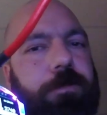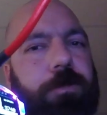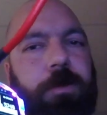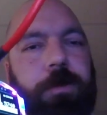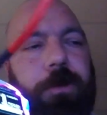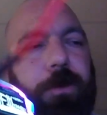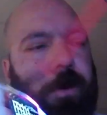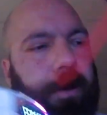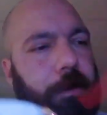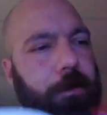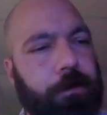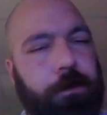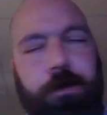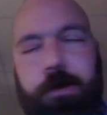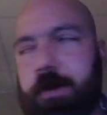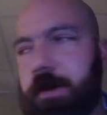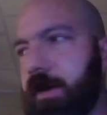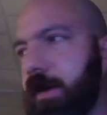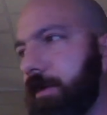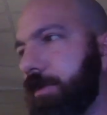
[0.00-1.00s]
me go ahead and
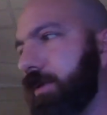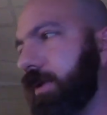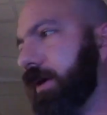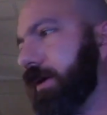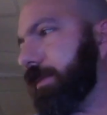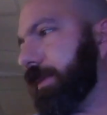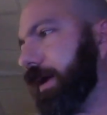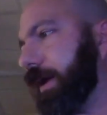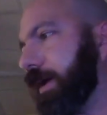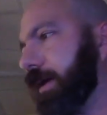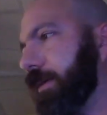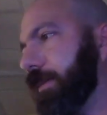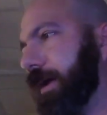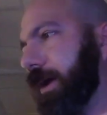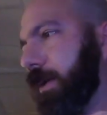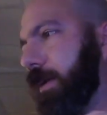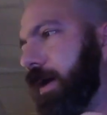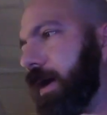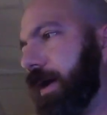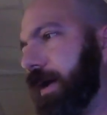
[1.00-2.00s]
plug my
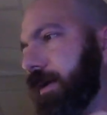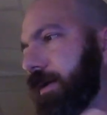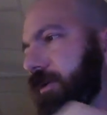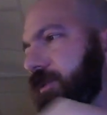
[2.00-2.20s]
quad here